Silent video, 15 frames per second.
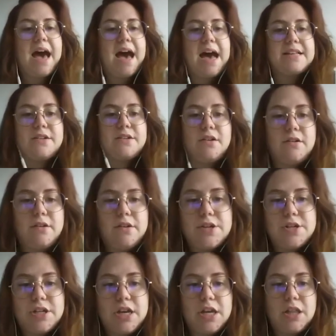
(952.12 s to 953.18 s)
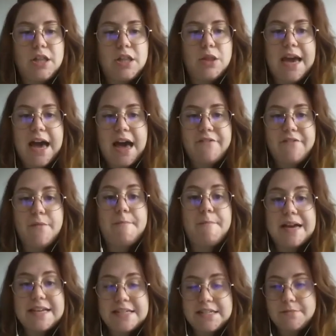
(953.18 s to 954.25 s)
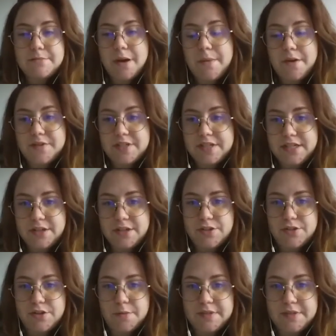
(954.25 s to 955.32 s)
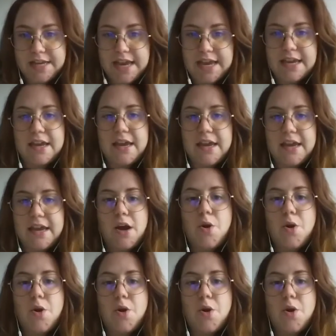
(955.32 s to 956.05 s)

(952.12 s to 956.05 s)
As a conclusion, we have a maximum of CO2 uptake